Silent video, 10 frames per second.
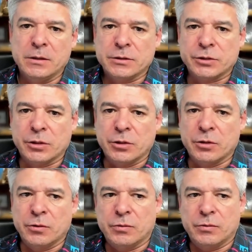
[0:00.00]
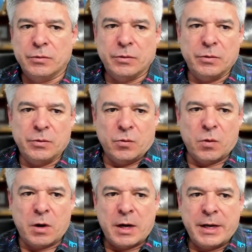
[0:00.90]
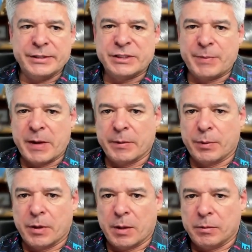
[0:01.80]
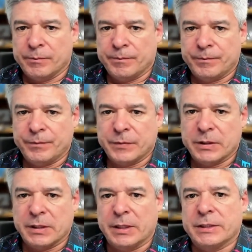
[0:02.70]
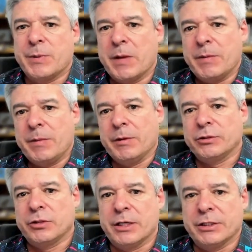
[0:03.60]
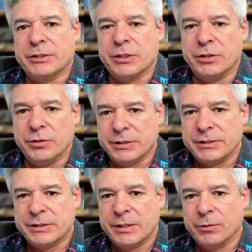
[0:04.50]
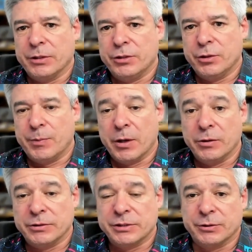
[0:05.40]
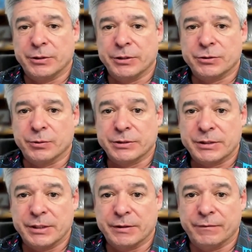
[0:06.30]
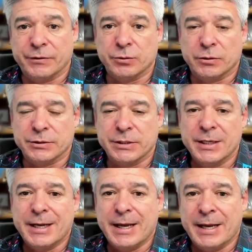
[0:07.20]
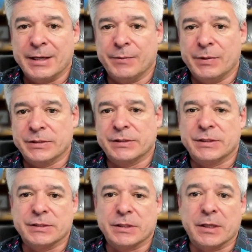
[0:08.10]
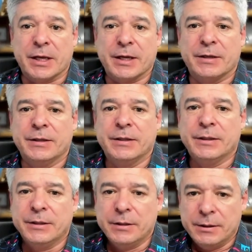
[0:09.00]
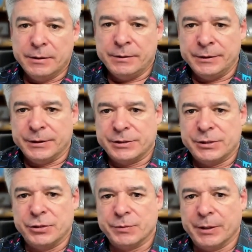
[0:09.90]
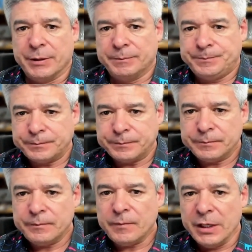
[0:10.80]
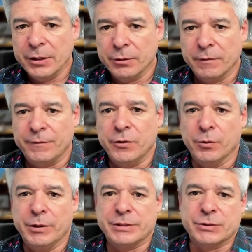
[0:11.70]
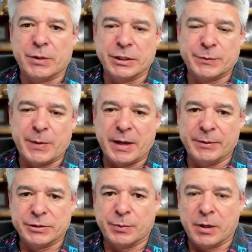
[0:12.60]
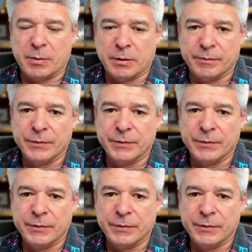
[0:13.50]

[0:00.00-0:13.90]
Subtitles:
So why is spam a problem? Spam emails are not just a nuisance. They really do pose a serious risk to individuals and to businesses alike. Excuse me. Here are a few reasons why spam is a problem.